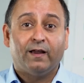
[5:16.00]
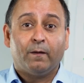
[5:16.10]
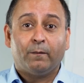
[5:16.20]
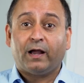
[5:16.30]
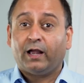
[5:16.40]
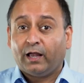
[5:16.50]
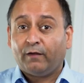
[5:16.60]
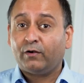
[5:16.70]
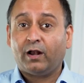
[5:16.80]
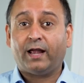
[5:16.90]
but if
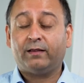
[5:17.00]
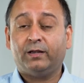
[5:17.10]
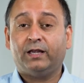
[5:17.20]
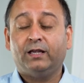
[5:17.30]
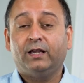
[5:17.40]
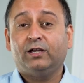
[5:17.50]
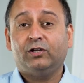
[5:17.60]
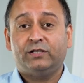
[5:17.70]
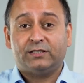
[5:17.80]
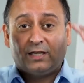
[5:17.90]
you're like me, you
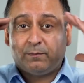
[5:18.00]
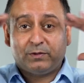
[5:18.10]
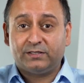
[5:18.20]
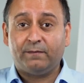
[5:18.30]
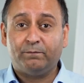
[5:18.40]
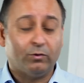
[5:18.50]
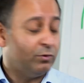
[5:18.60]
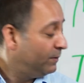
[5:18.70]
just keep it simple.